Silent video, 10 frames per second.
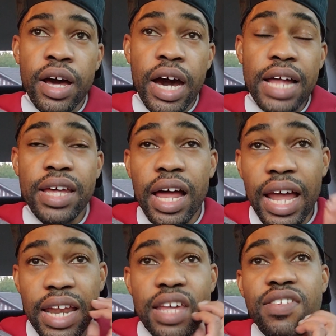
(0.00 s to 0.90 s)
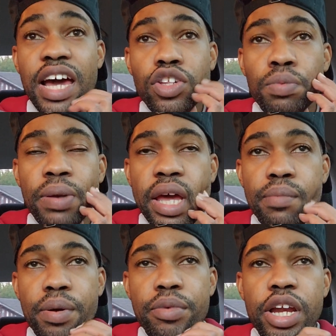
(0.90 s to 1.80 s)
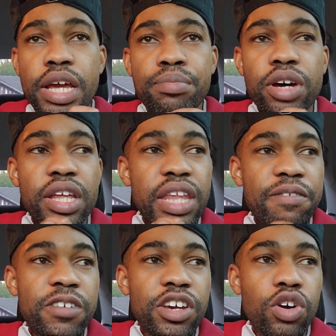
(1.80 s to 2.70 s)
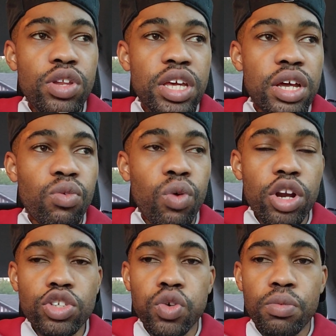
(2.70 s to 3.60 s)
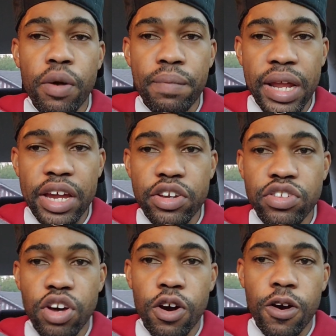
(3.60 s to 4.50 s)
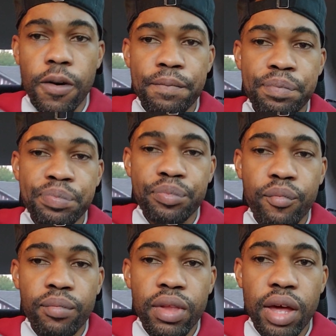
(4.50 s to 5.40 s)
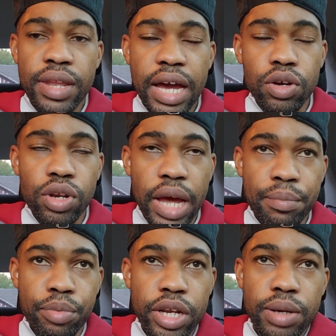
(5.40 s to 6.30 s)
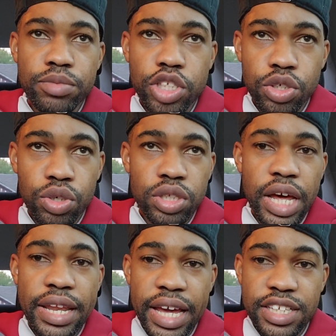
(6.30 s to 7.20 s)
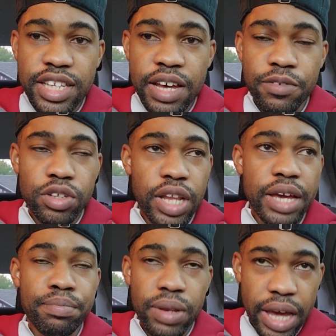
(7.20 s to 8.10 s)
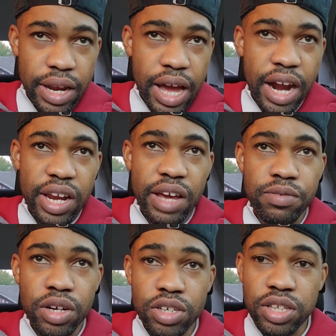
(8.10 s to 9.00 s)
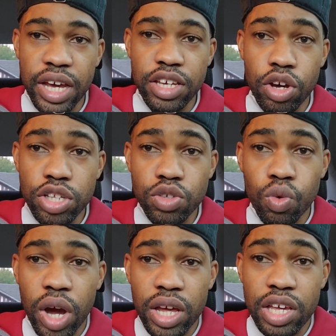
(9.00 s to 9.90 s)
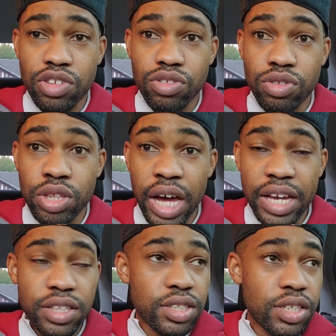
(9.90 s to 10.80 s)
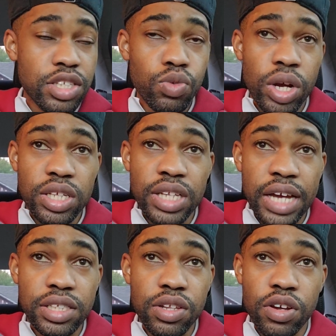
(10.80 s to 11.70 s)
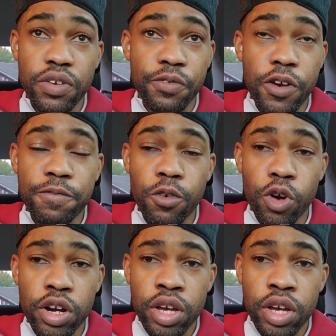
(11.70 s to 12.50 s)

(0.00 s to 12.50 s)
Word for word: I think a lot of these guys could play in Premier League, but they're definitely gonna need one or two more players. Um, that could like bring them to that next level, like play at a higher level. Cause like, yo, this squad is nice. This squad is nice. The the front four,